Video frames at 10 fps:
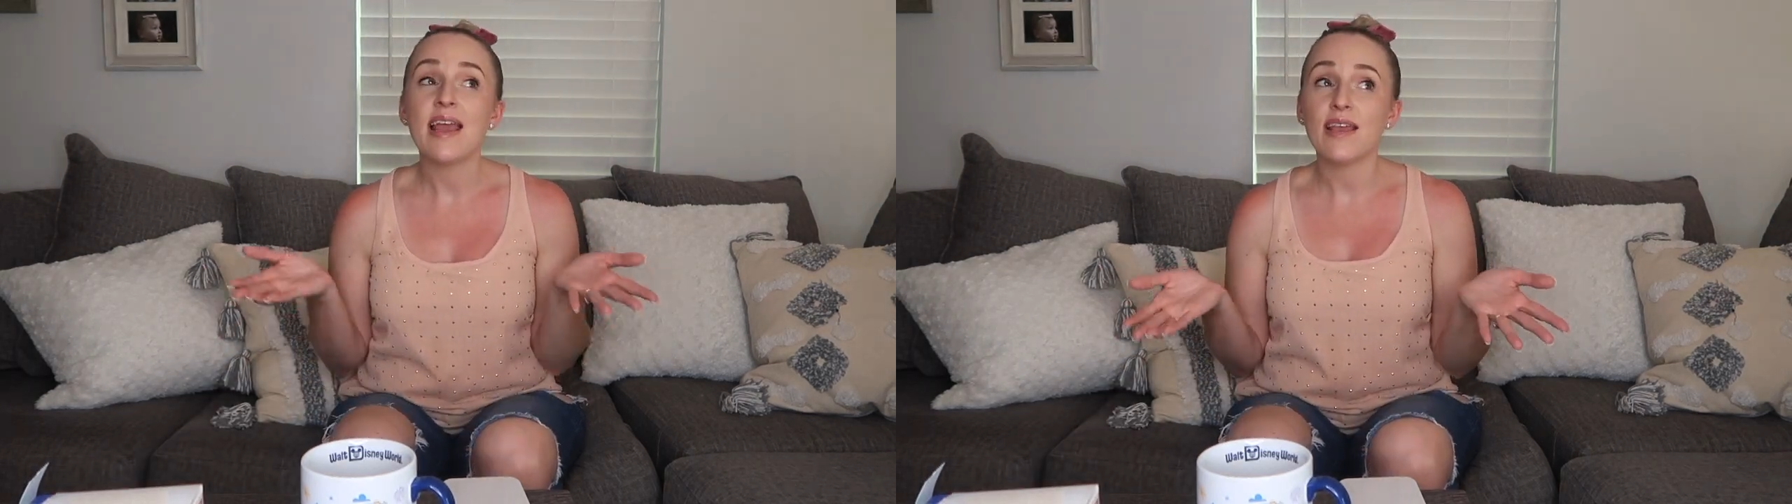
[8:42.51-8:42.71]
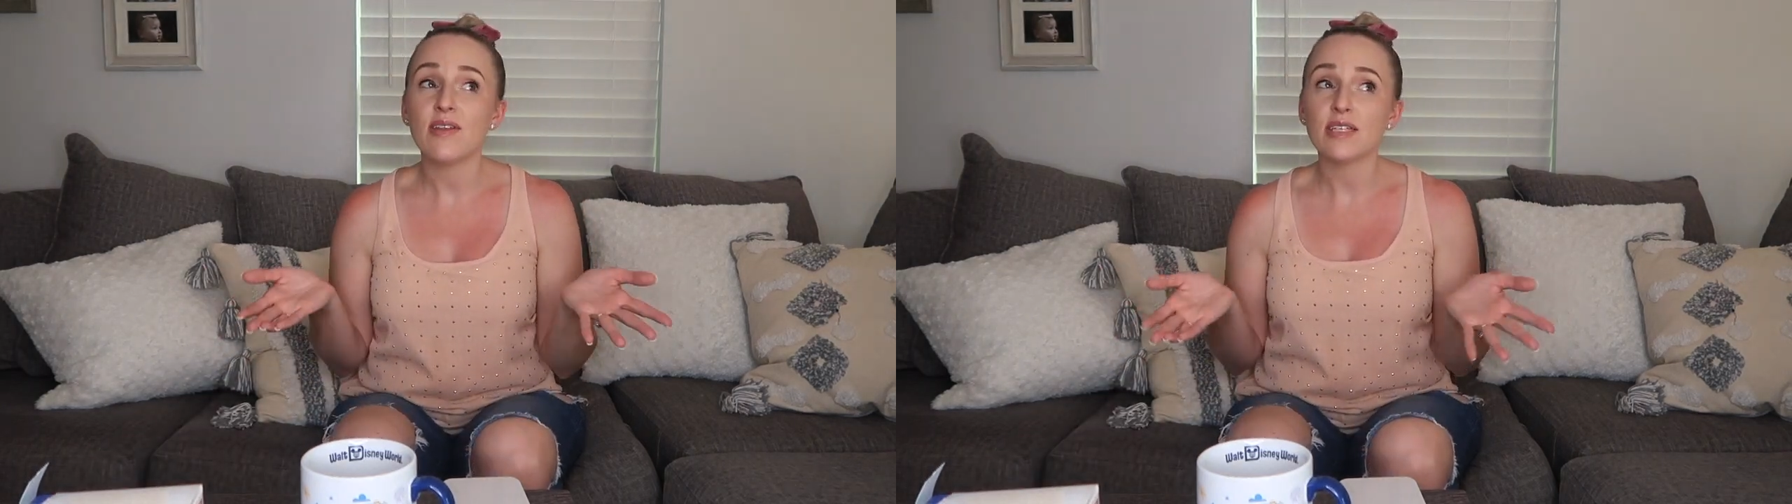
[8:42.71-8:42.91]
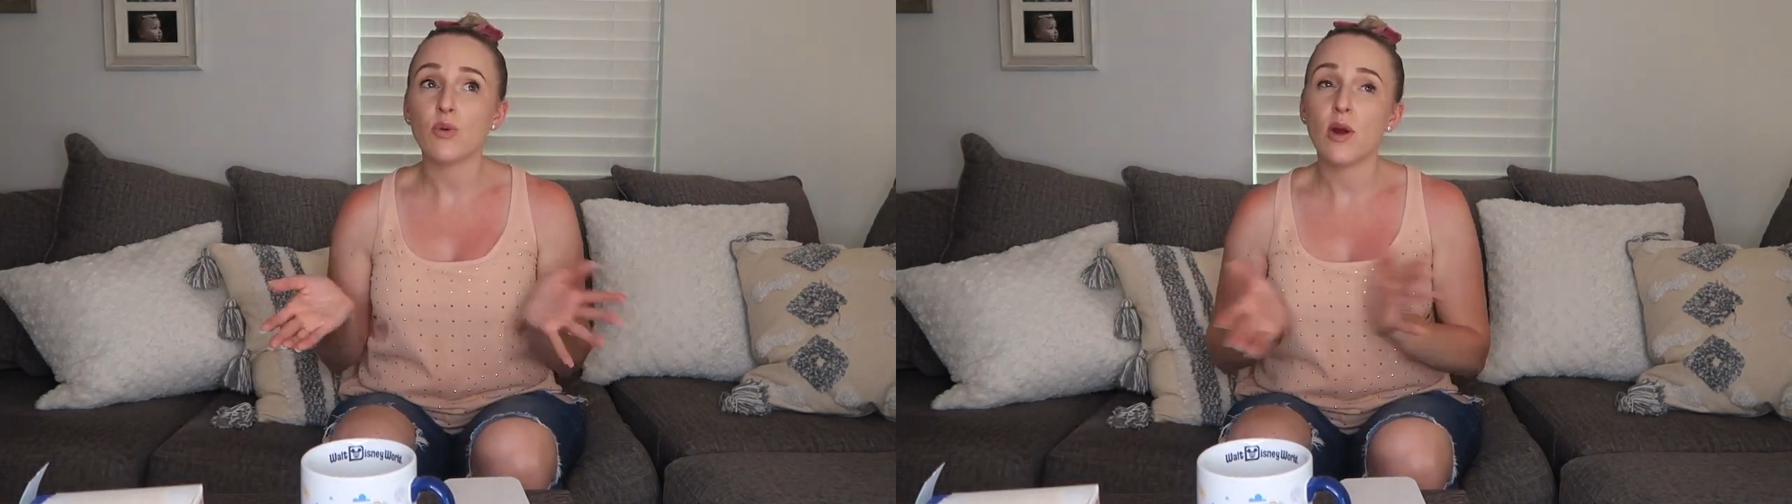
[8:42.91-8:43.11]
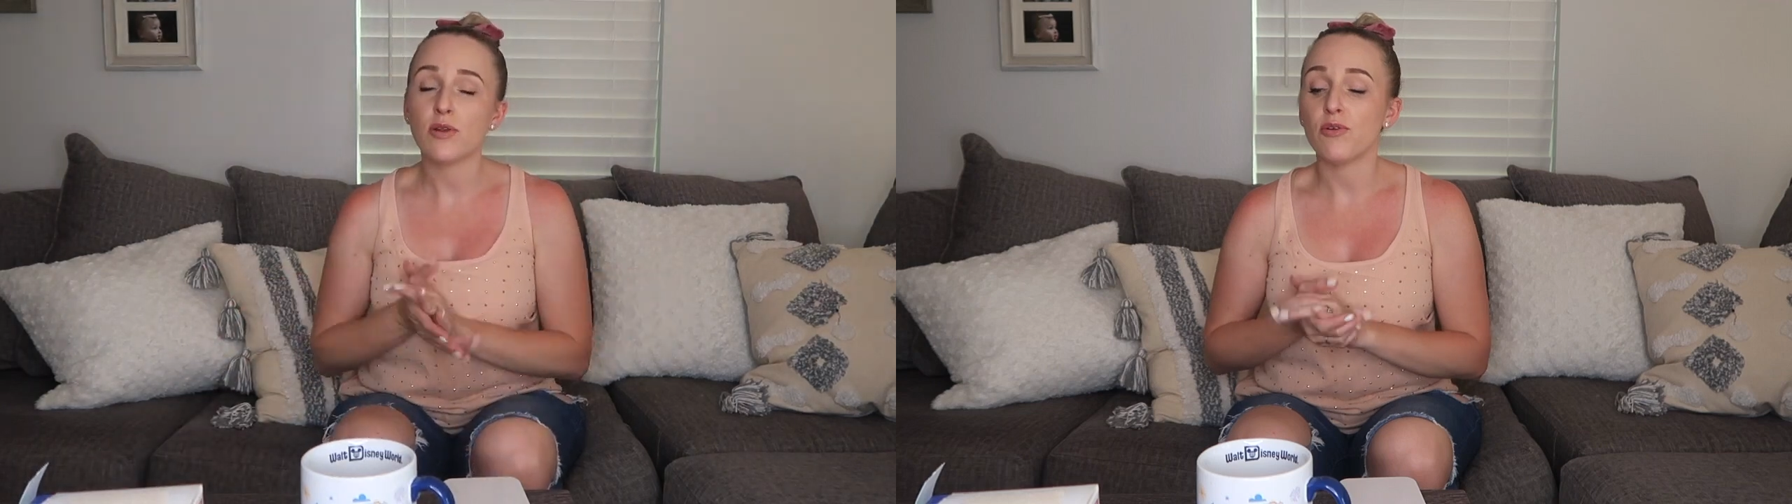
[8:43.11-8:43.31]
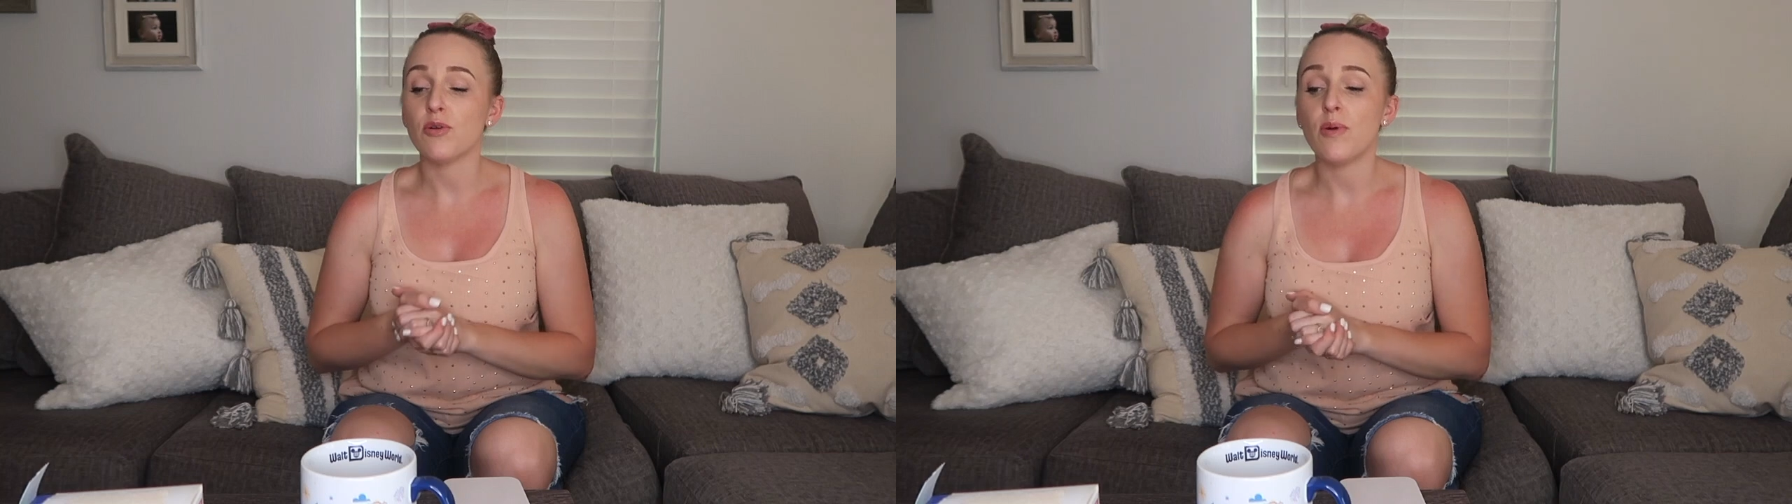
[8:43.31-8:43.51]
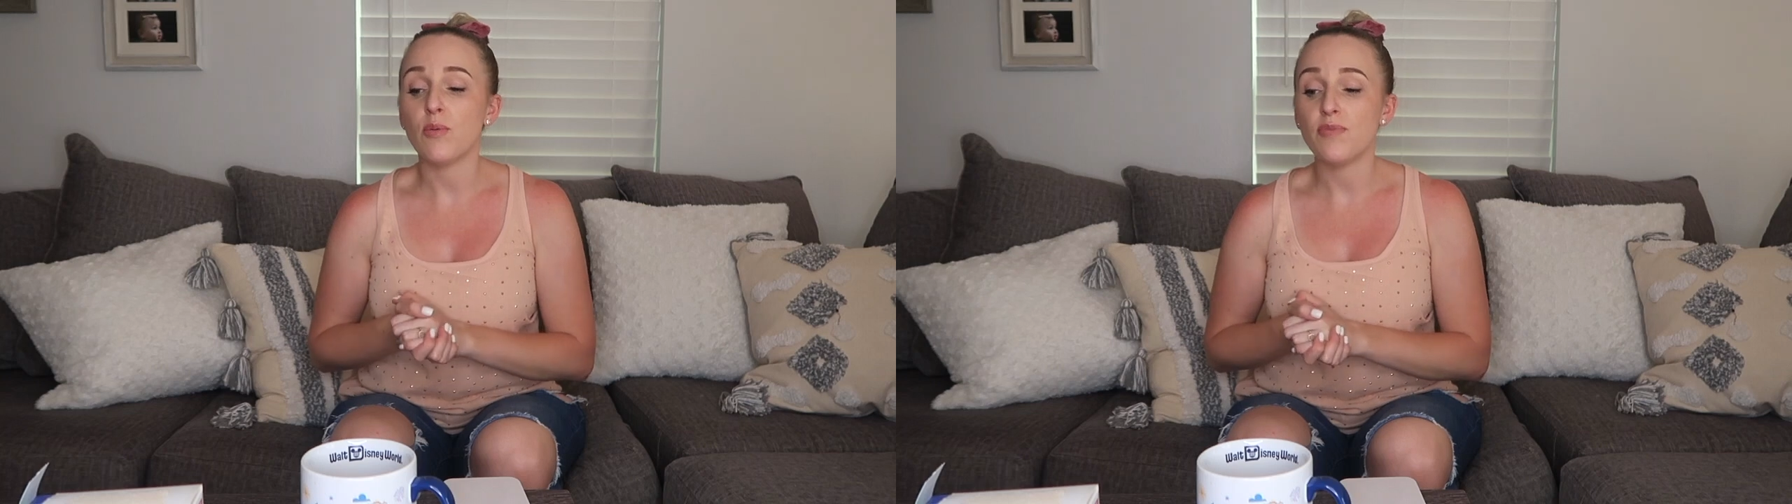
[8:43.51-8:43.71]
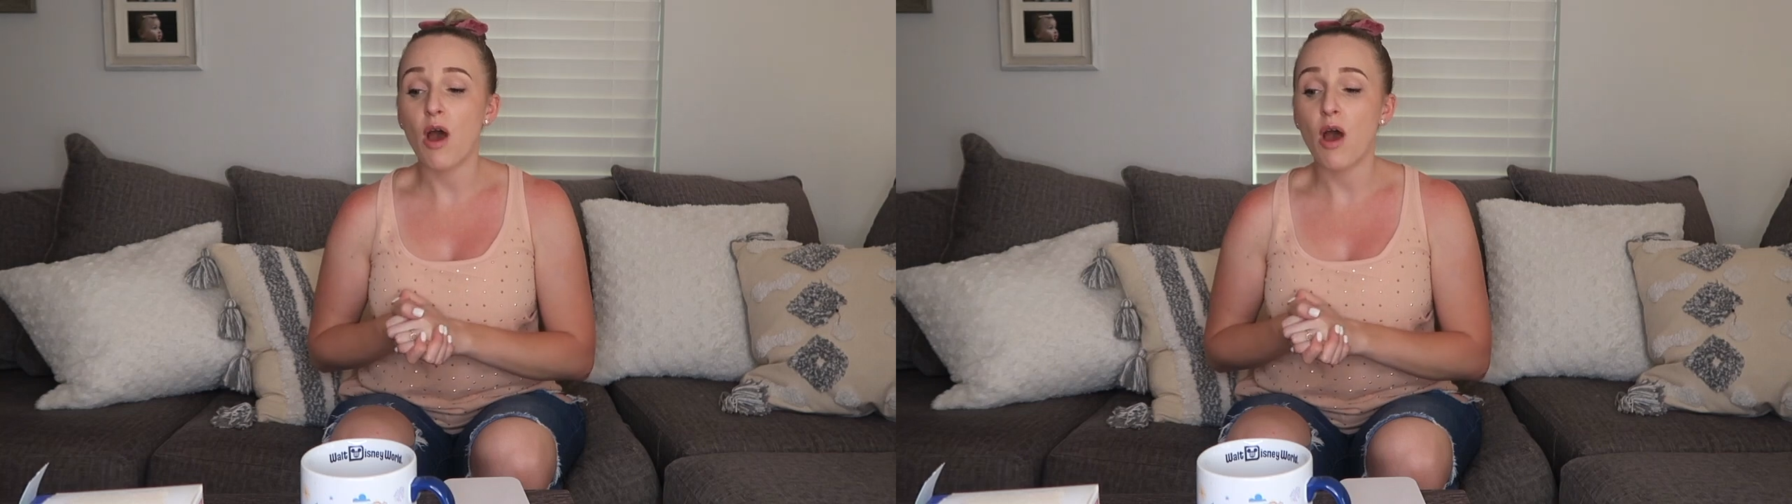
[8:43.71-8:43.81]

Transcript: even as a one-year-old, but